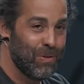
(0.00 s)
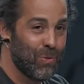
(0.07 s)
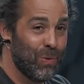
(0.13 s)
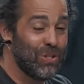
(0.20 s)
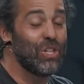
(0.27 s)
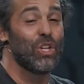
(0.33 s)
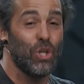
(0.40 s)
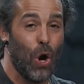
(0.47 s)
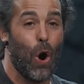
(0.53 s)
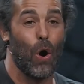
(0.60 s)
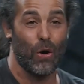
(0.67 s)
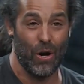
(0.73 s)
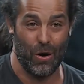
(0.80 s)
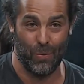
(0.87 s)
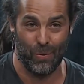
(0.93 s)
We should
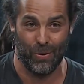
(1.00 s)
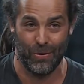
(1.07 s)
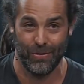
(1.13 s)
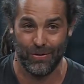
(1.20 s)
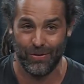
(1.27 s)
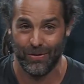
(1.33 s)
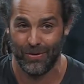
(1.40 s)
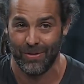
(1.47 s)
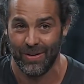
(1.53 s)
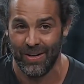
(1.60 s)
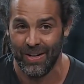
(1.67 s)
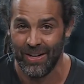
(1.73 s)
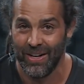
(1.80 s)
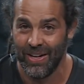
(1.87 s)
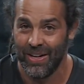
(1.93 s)
guard our words.
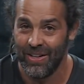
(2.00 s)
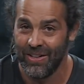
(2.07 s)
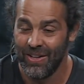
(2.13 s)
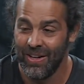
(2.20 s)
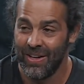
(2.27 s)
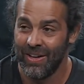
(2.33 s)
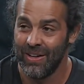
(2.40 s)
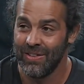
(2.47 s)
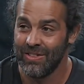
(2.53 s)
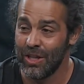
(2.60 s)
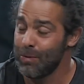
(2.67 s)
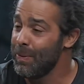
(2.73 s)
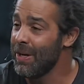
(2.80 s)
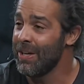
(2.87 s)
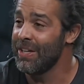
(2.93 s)

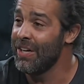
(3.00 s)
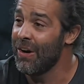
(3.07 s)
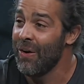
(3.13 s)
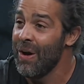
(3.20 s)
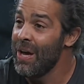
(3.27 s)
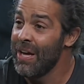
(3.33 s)
Just because, you know,